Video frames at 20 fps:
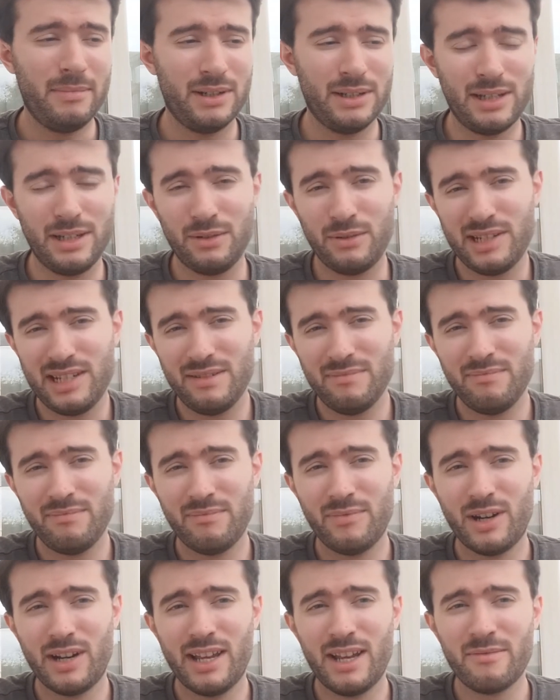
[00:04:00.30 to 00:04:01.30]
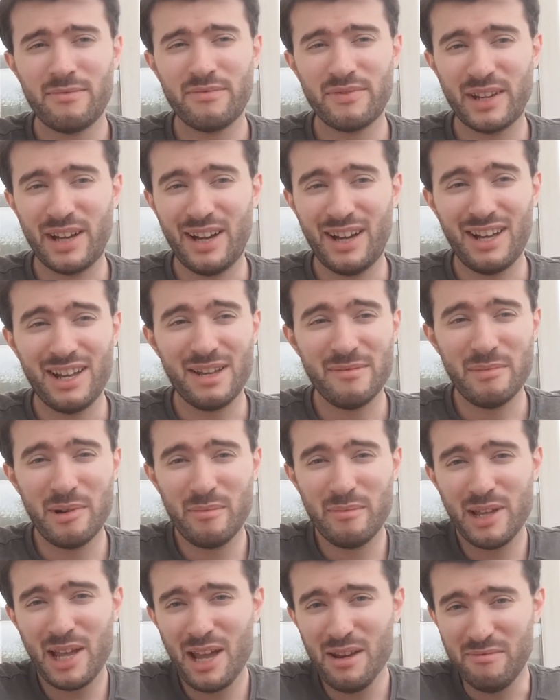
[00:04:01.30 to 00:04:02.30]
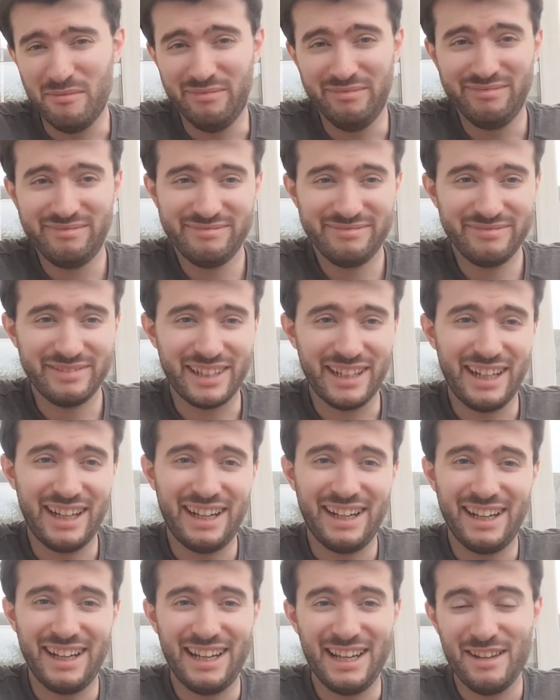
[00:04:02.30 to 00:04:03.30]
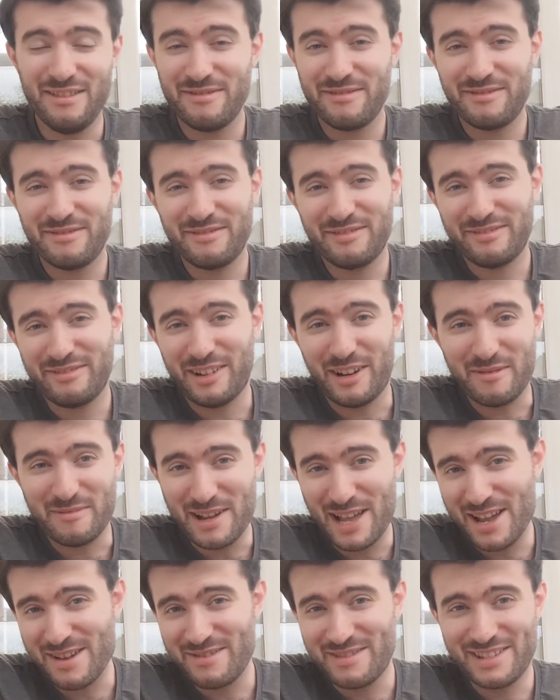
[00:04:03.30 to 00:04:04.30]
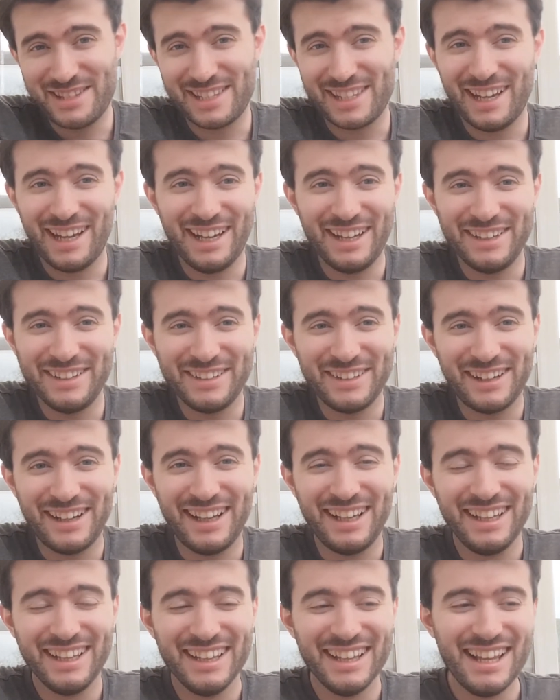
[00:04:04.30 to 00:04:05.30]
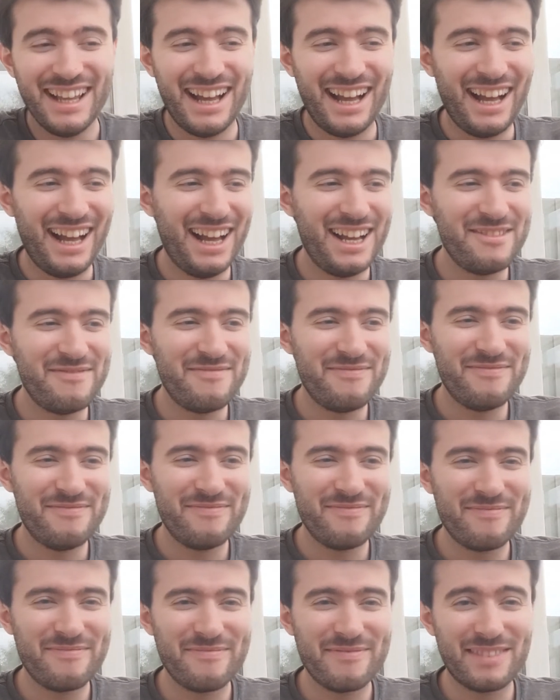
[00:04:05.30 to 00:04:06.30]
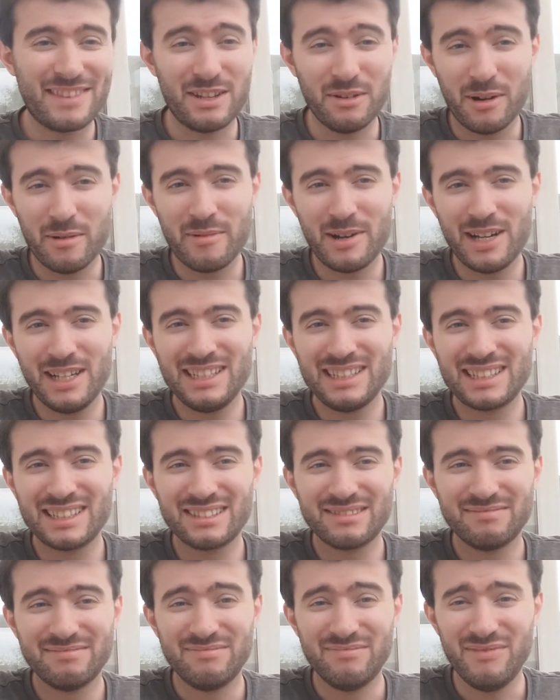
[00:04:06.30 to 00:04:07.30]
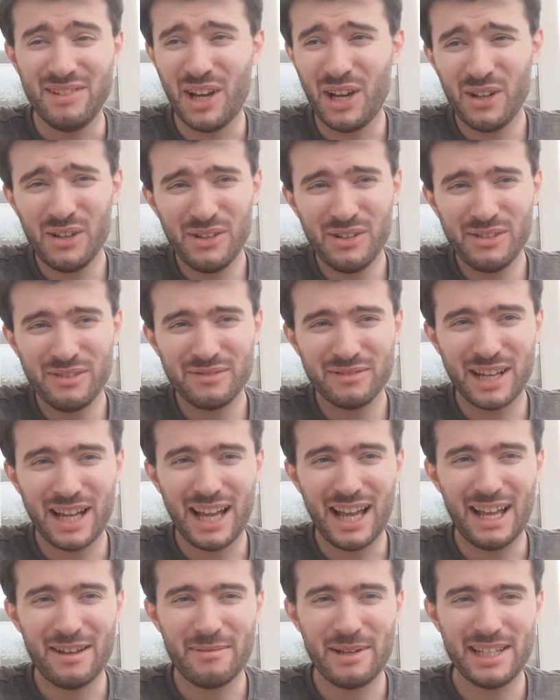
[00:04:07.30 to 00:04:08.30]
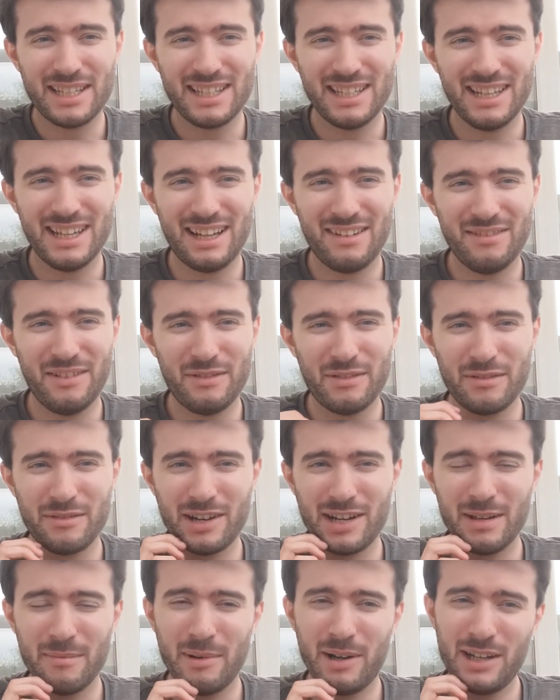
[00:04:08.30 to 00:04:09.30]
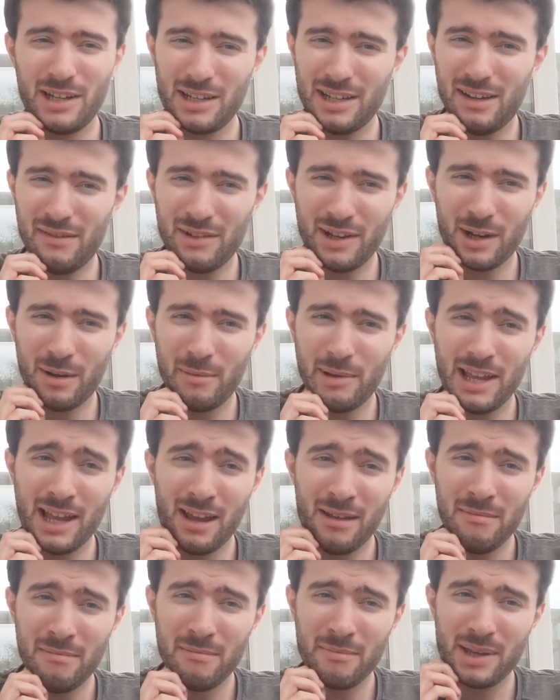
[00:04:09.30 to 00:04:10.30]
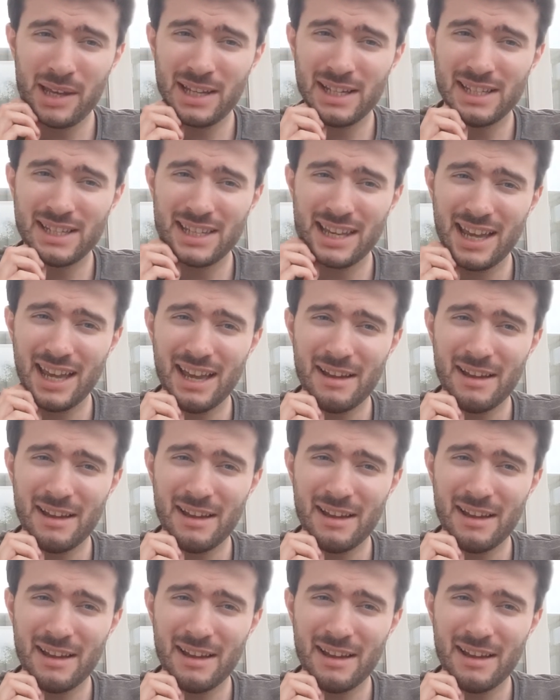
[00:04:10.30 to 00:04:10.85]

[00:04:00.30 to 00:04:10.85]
My situation right now, I'm on my own. I live on my own, so do I mind? No, personally I've never really minded living on my own, but